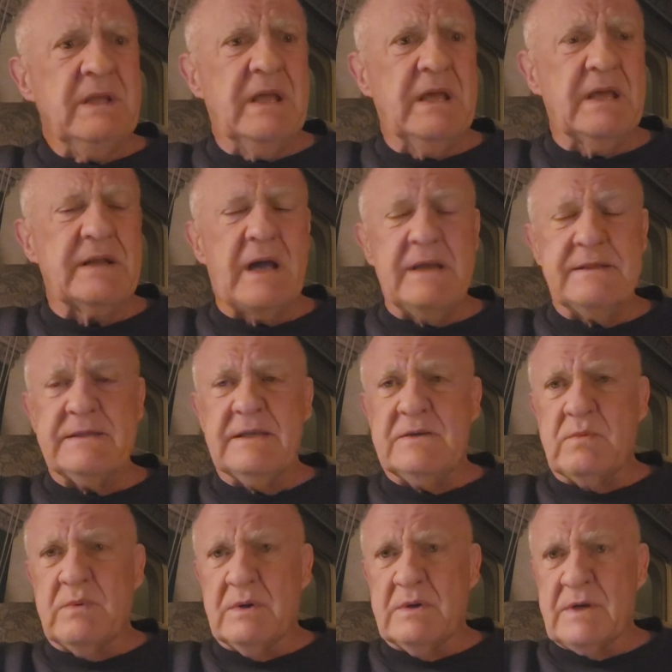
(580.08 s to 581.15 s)
And I
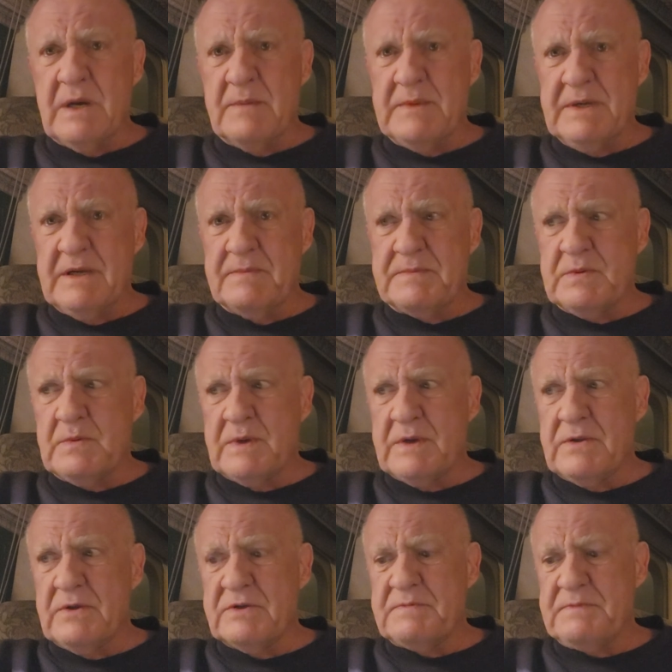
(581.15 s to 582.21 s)
think we're coming up to one
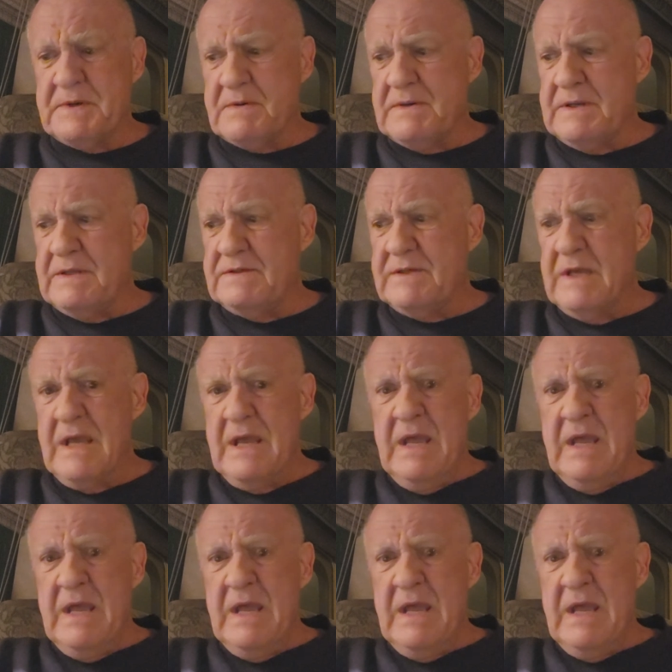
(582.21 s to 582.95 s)
of those periods.